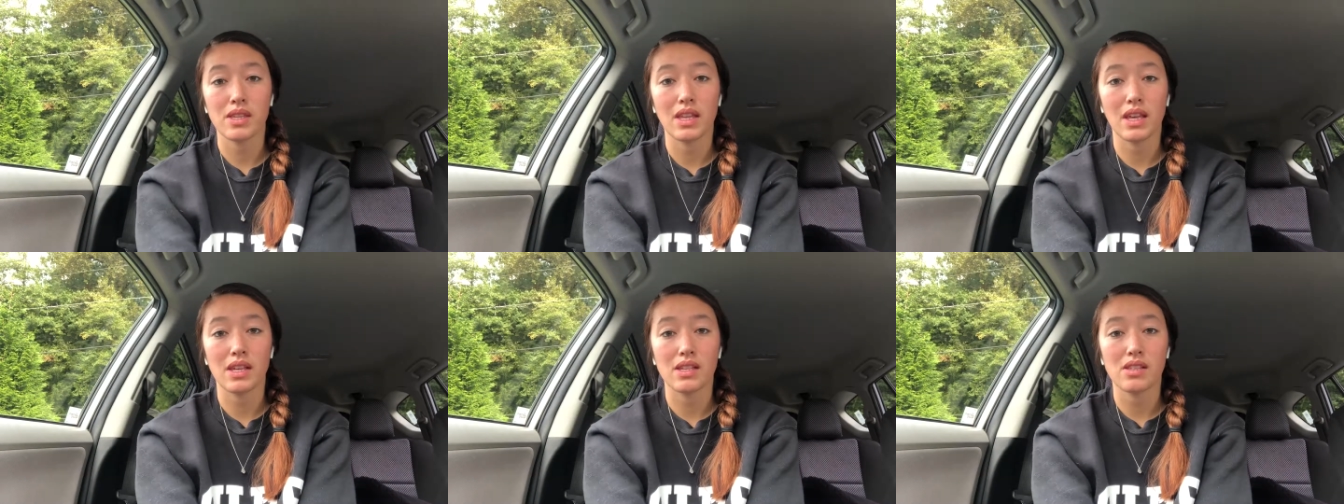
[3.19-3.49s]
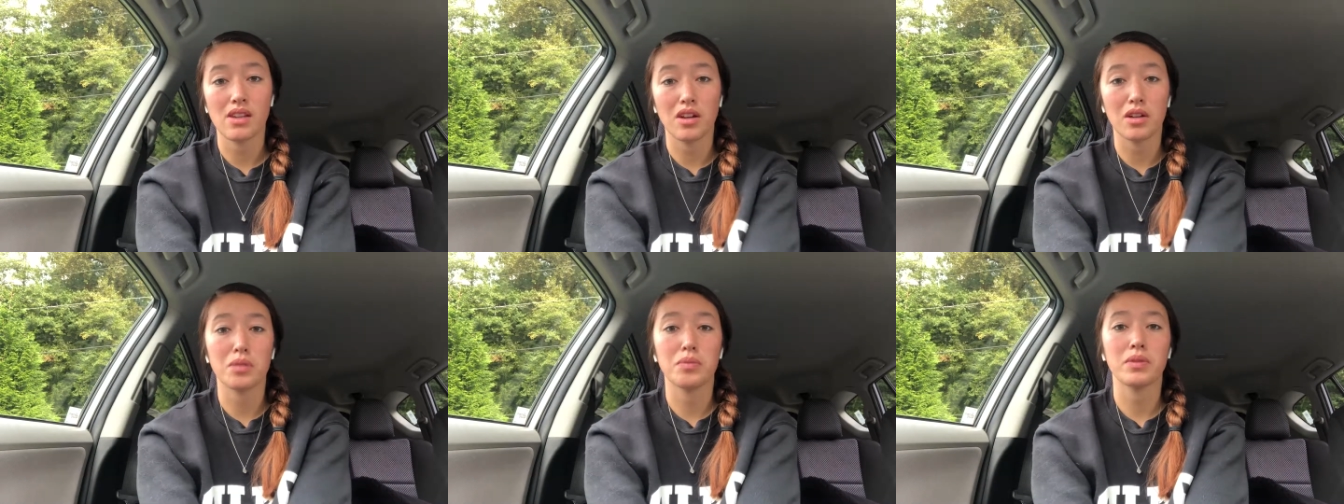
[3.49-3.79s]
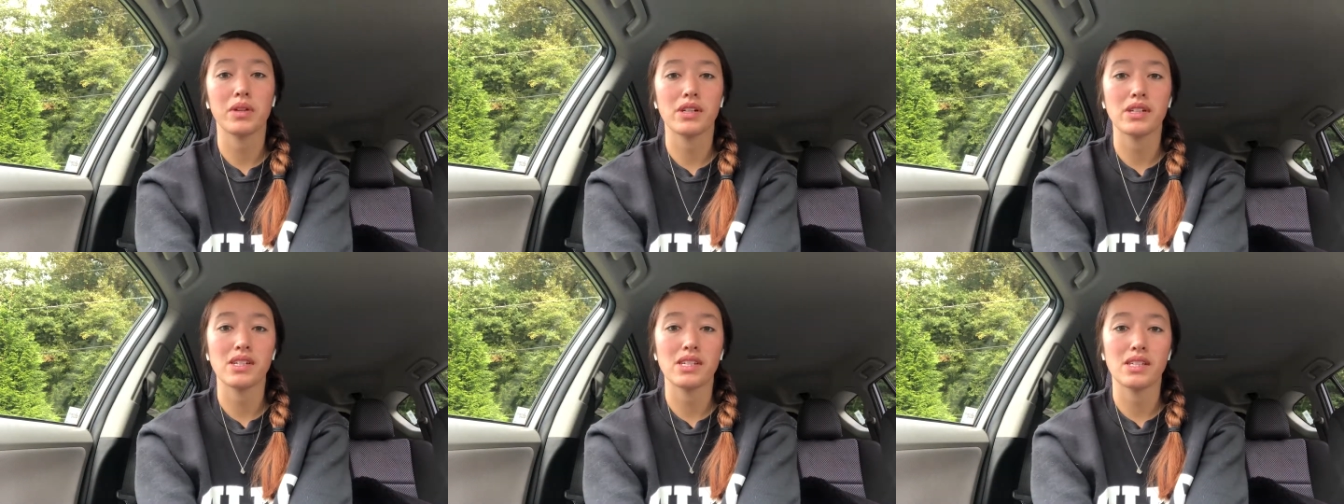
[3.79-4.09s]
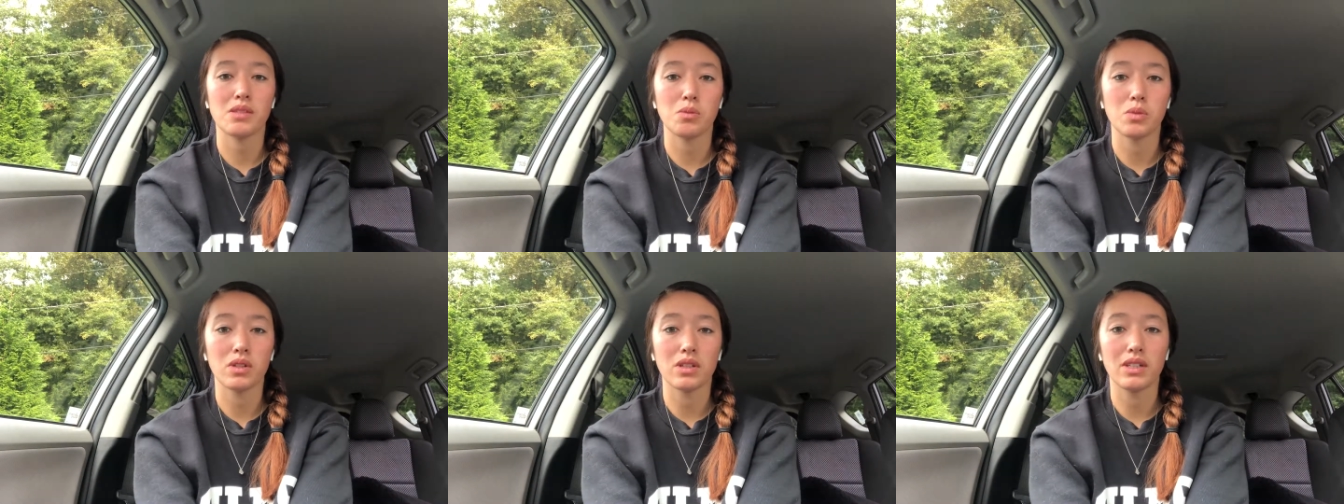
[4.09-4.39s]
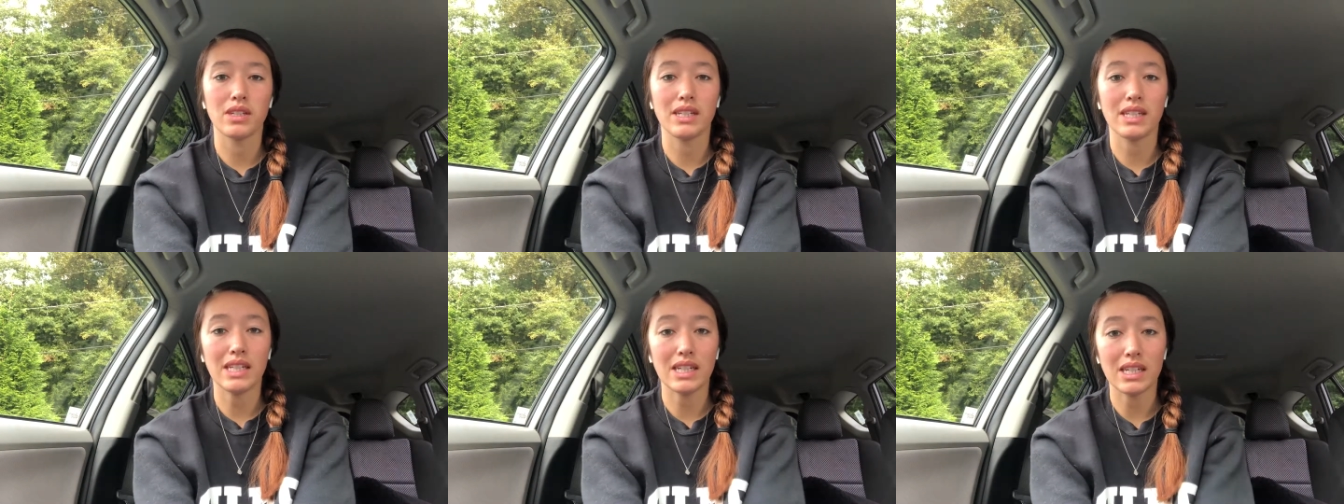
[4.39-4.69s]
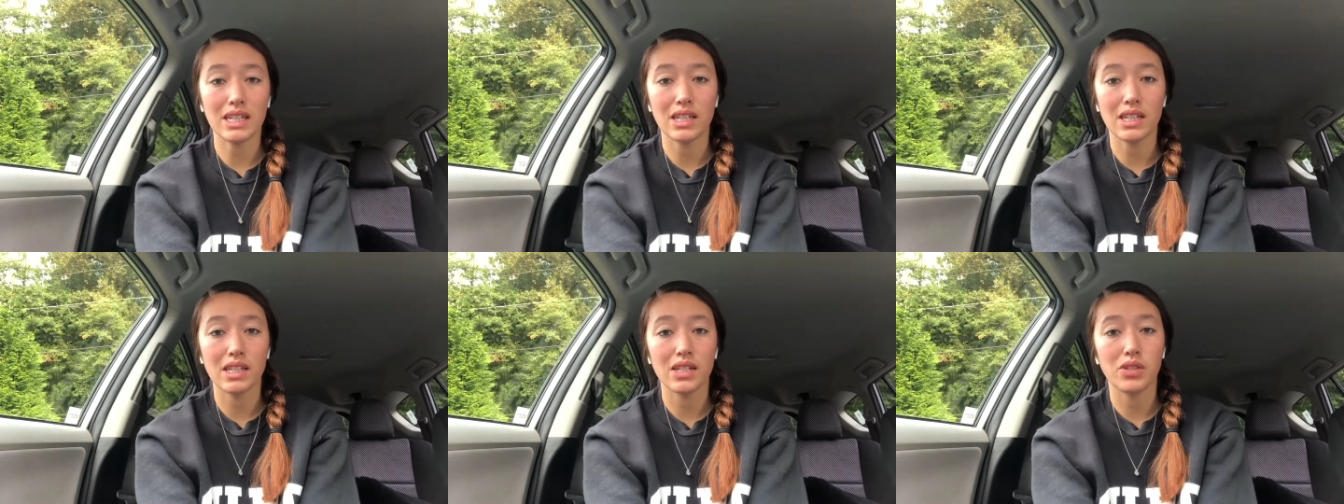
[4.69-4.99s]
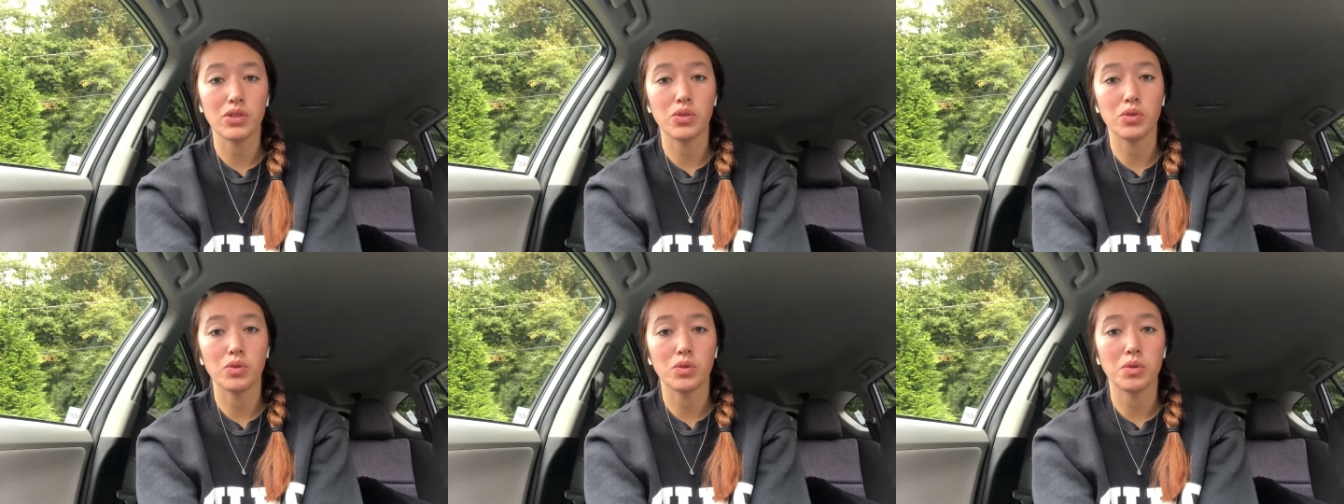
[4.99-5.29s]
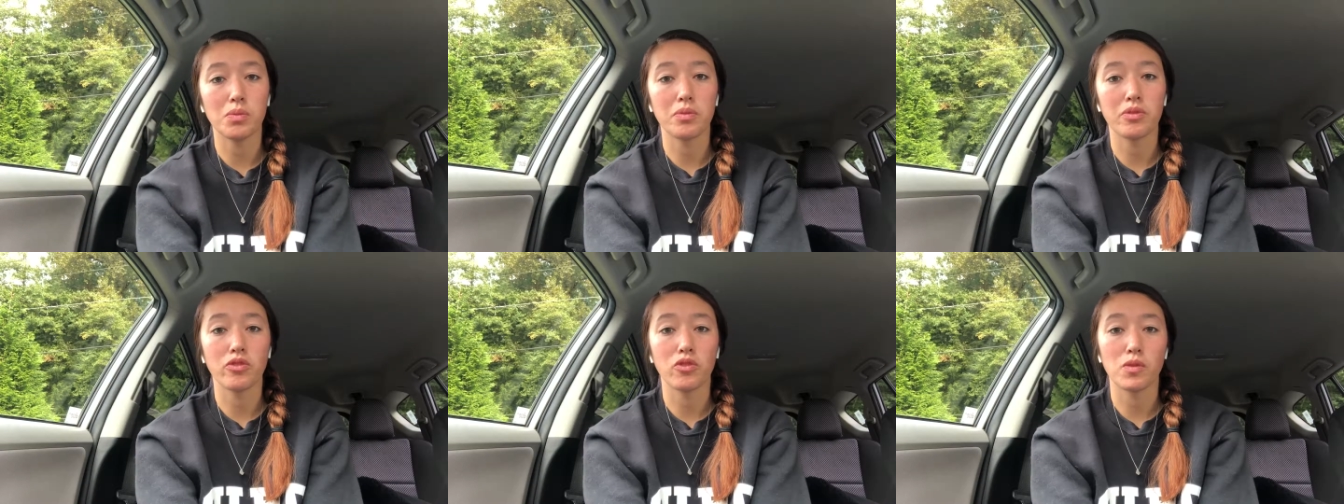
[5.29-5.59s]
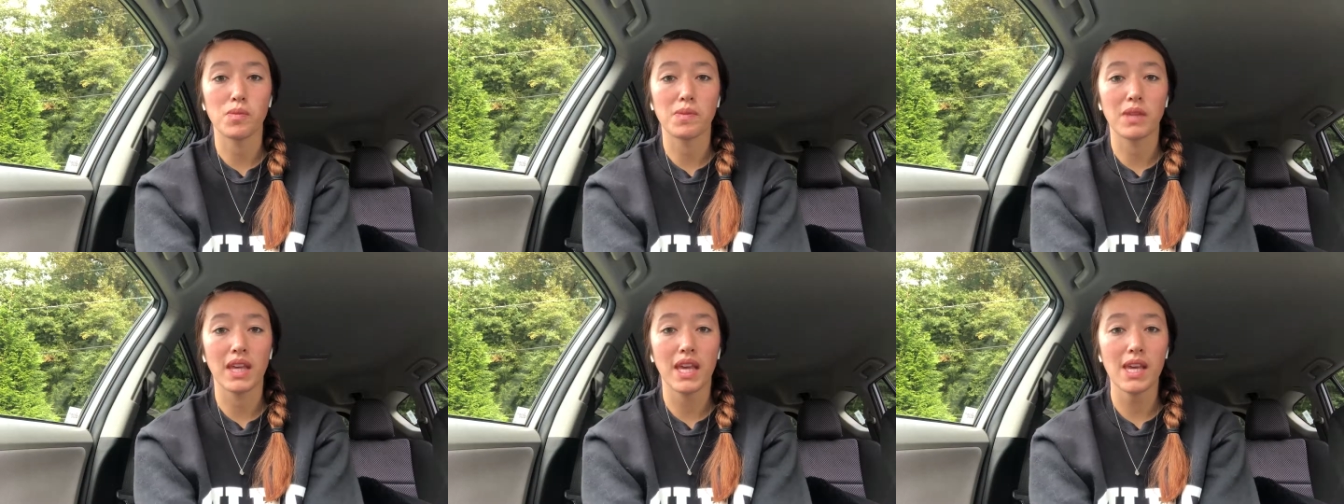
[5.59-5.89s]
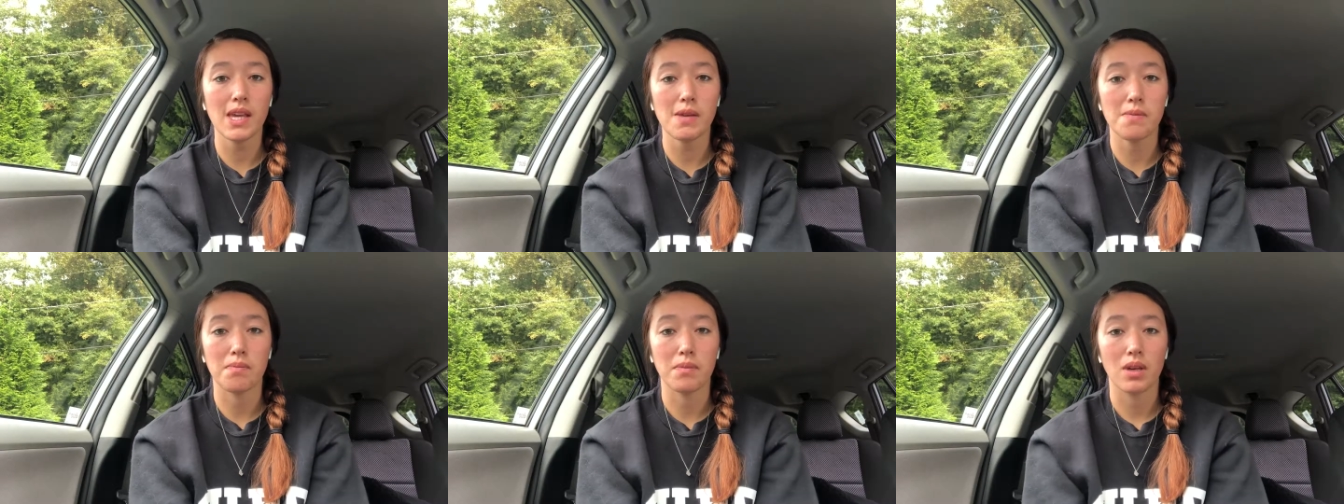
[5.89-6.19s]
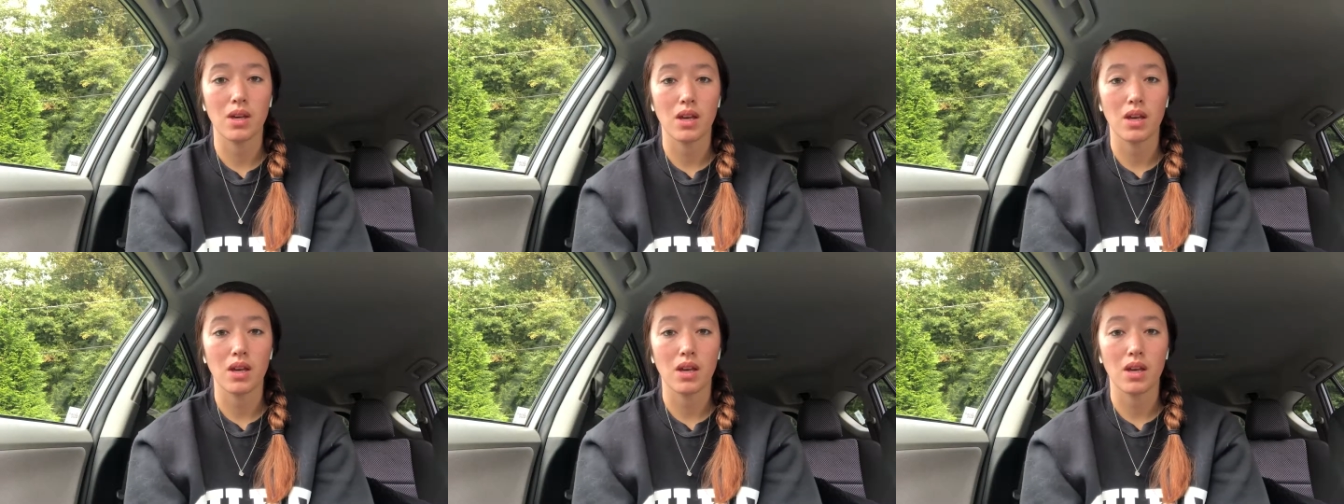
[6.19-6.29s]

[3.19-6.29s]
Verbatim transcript: that soccer players will need to perform the game.